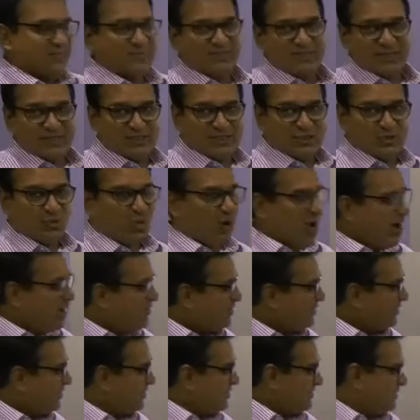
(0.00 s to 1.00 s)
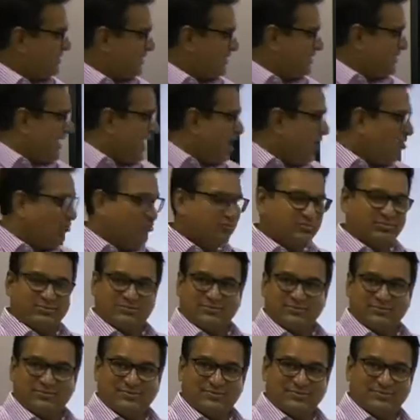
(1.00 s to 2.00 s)
the swan is the noun
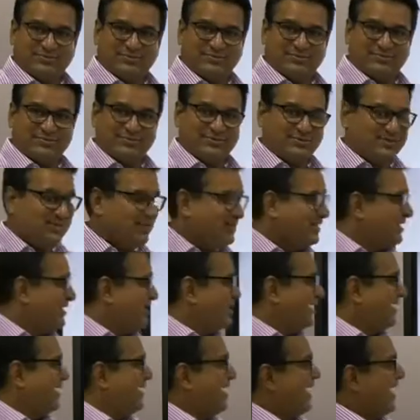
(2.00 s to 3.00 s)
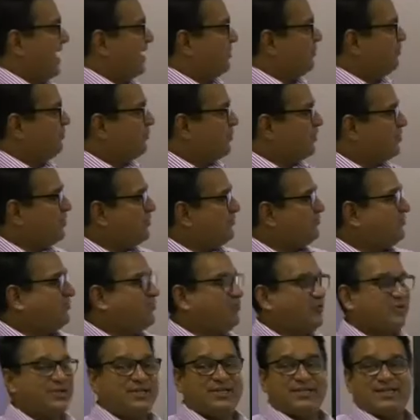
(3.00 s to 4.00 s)
and
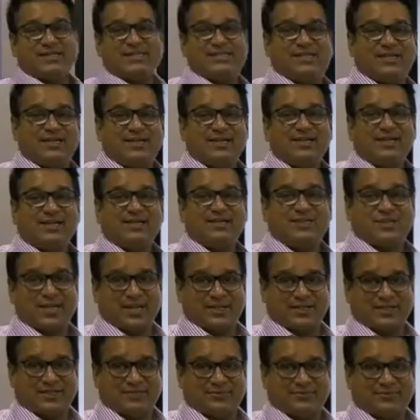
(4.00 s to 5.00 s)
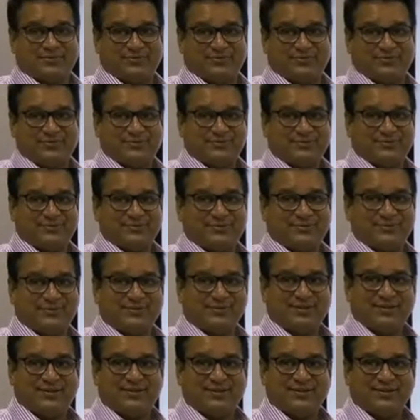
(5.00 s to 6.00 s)
beautiful is the adjective.
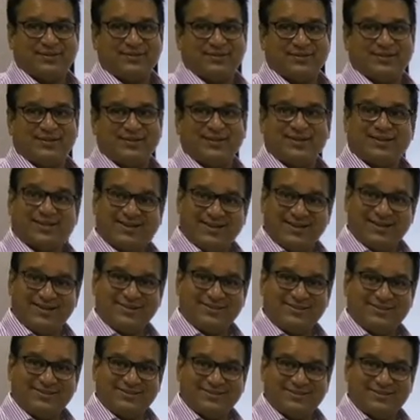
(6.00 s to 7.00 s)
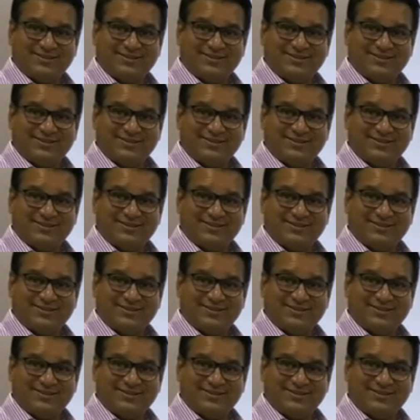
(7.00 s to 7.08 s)
Clear?